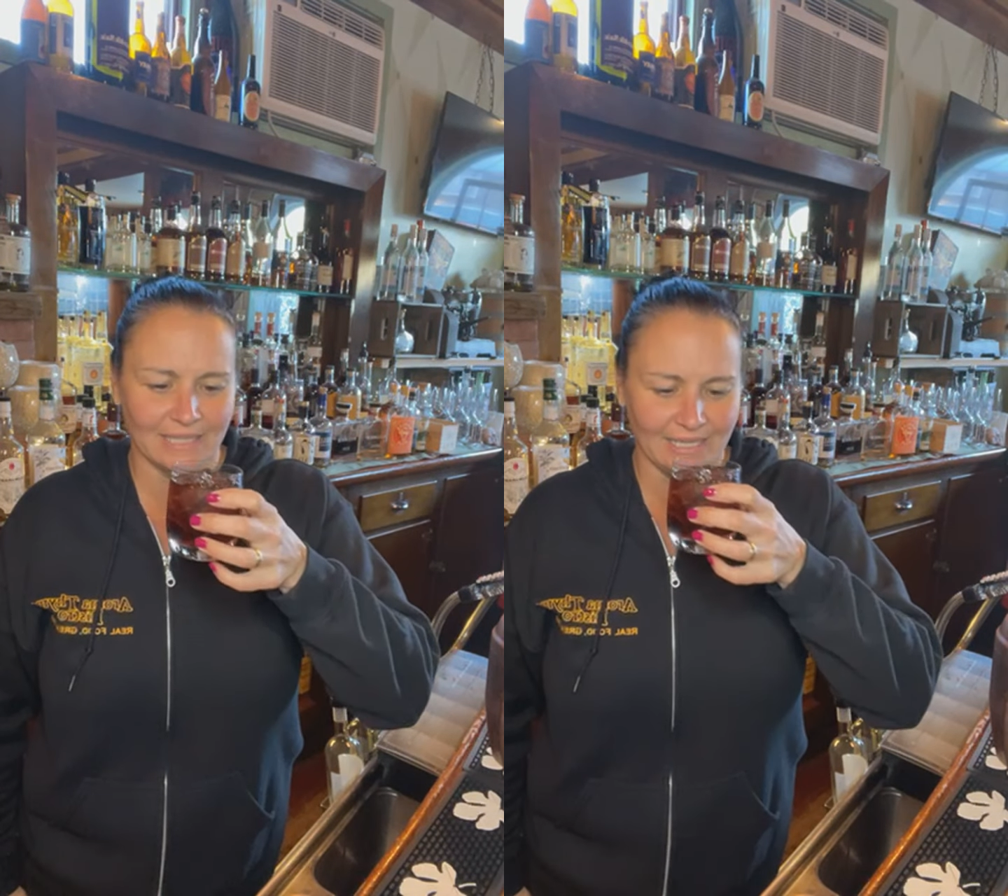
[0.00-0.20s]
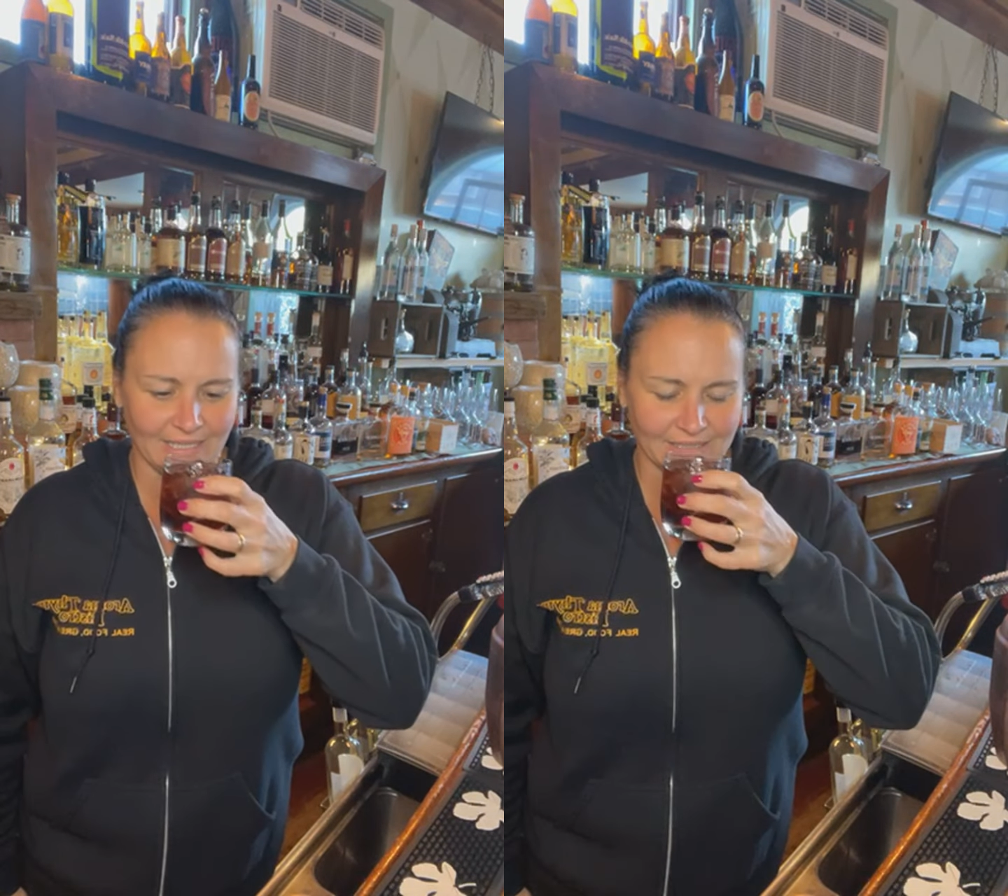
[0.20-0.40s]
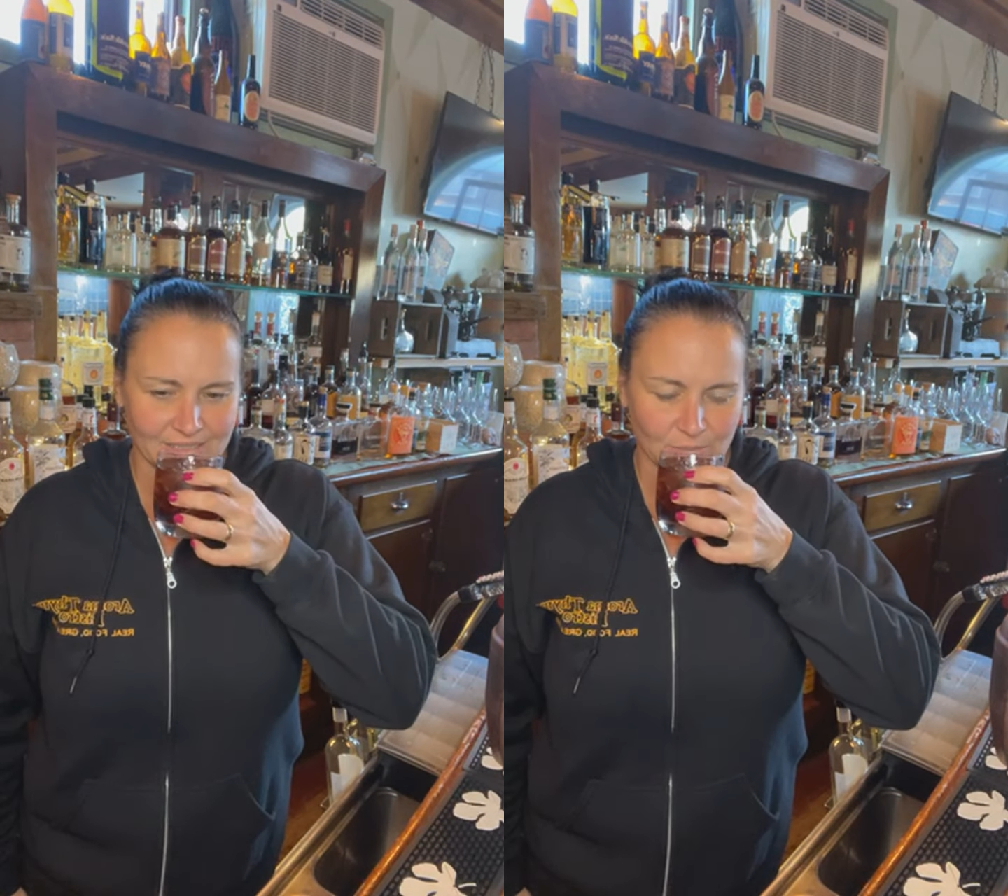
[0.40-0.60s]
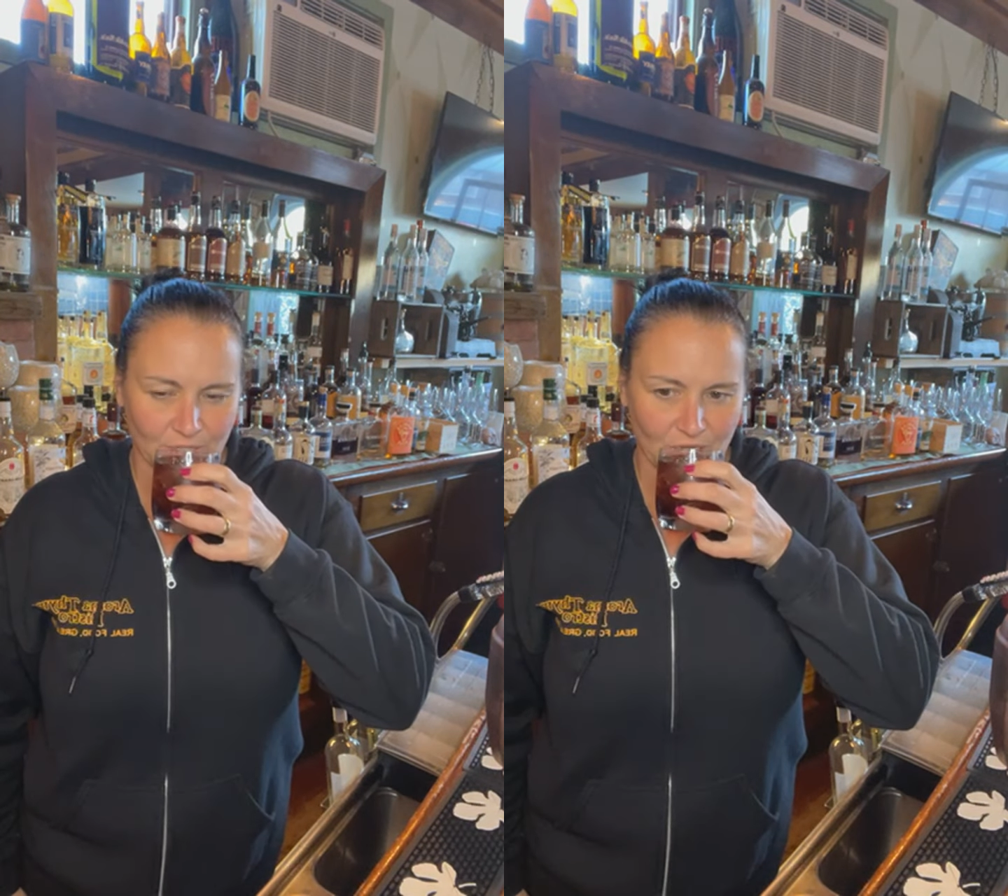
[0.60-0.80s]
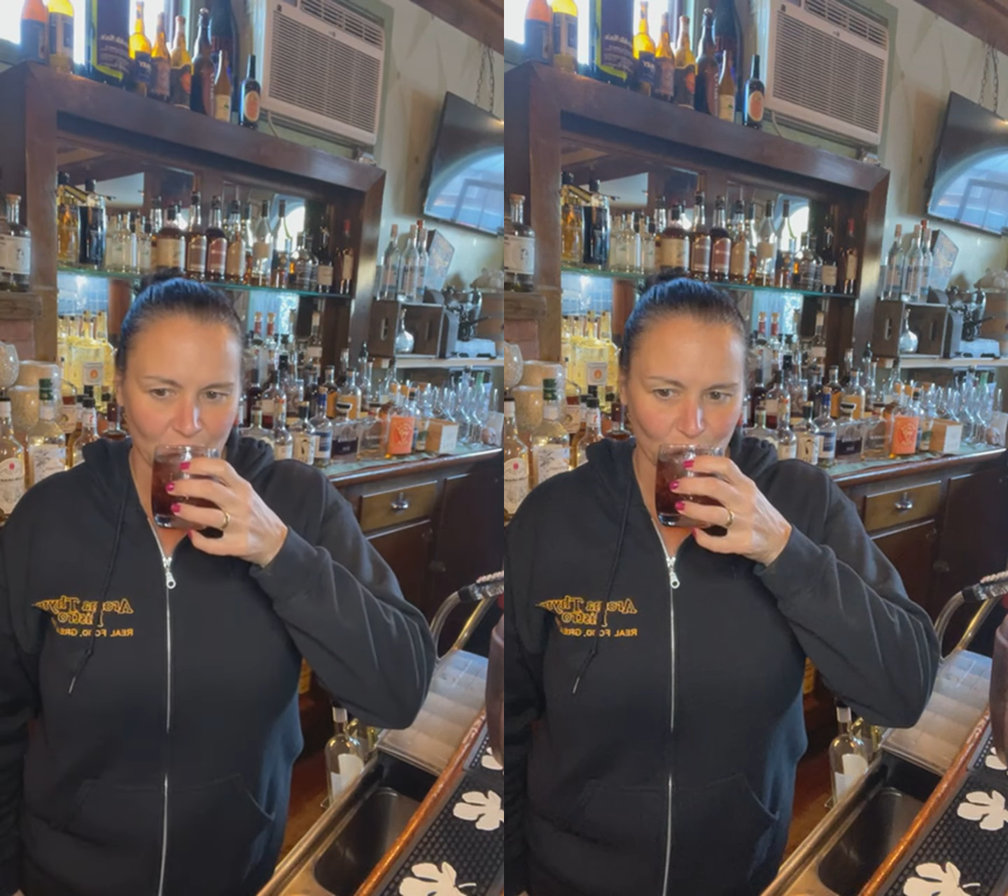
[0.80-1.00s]
And here
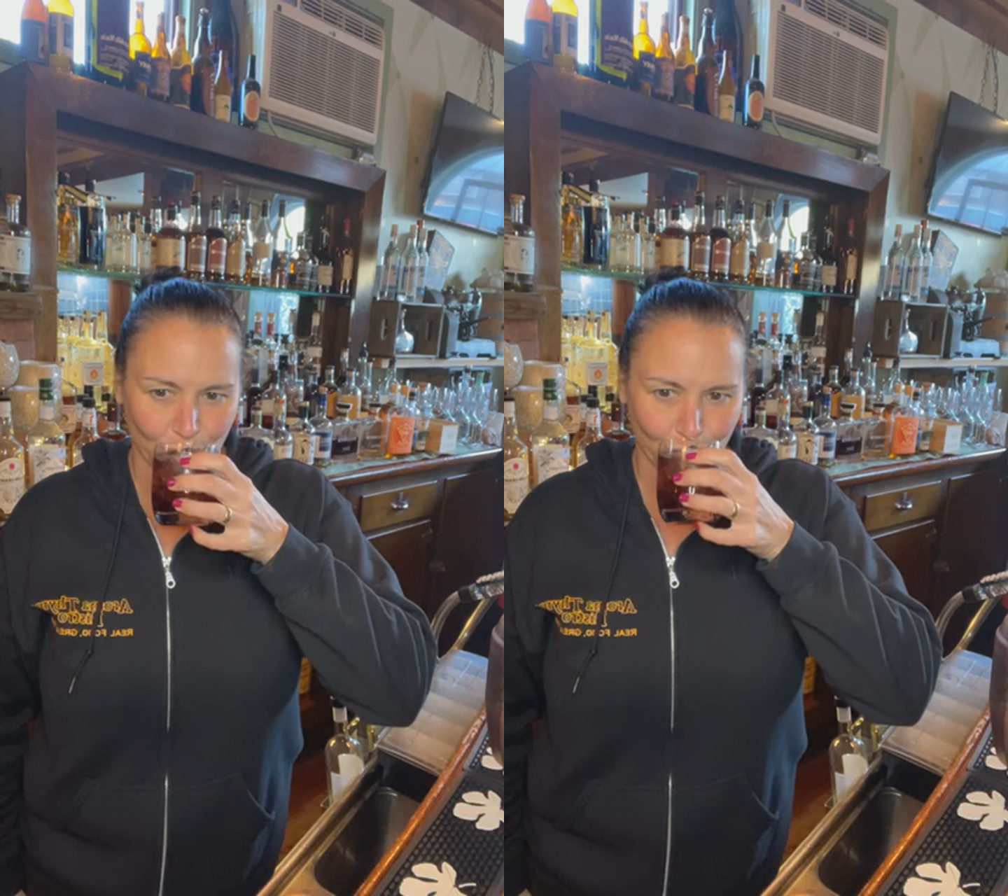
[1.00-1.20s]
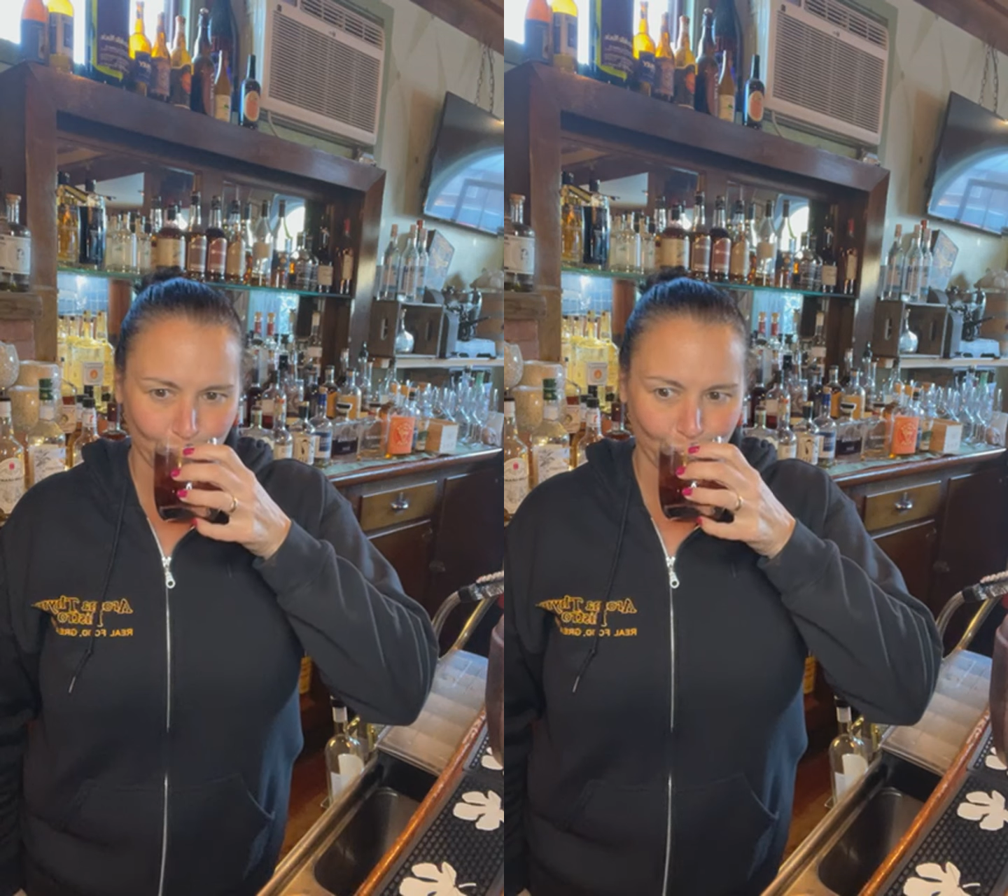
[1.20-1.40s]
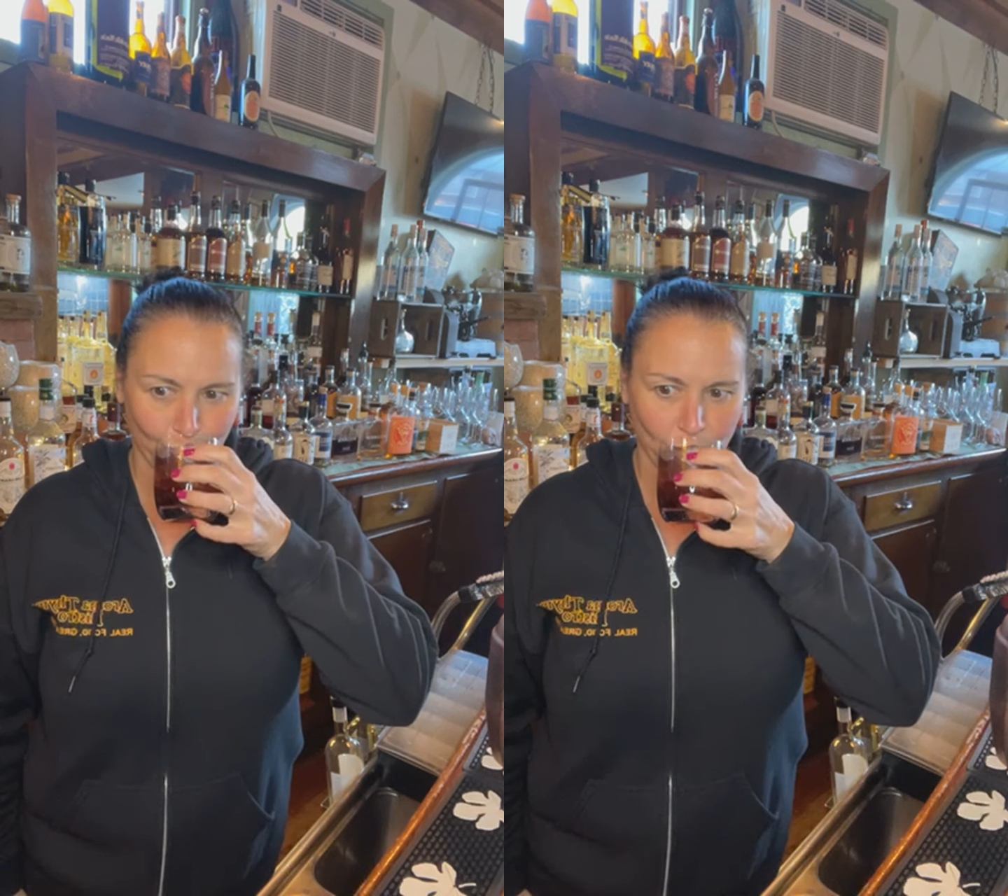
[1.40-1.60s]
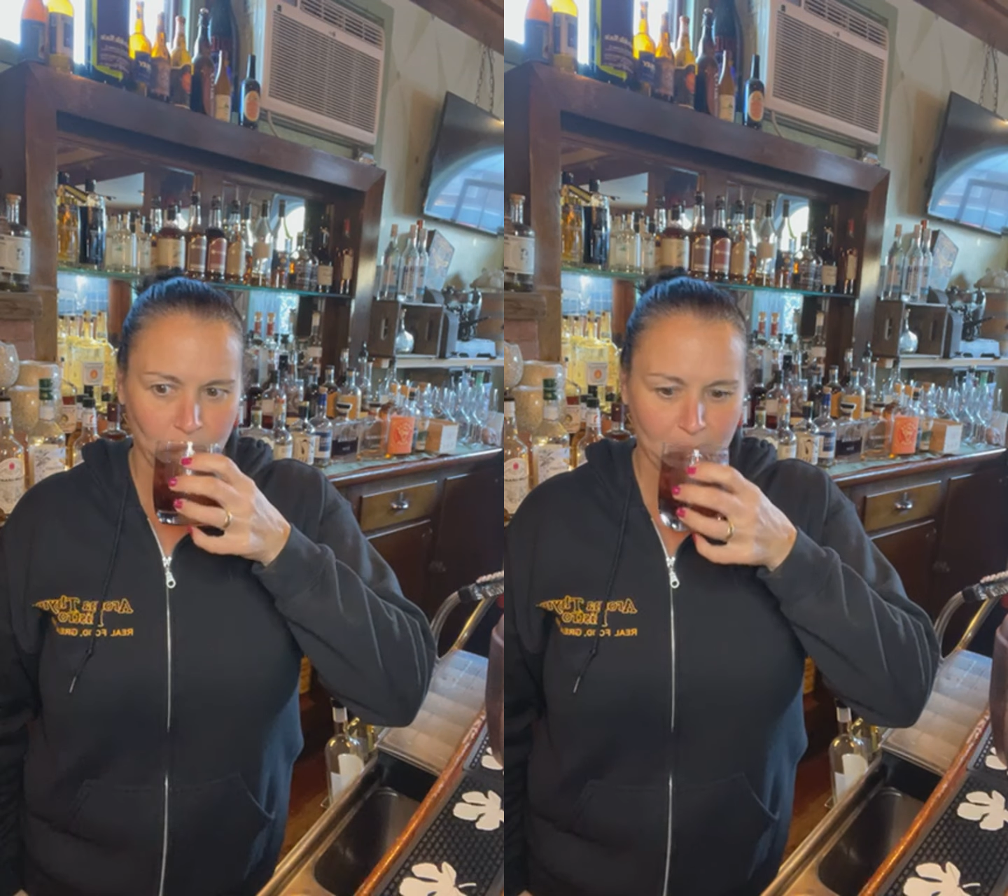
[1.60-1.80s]
we go. Mm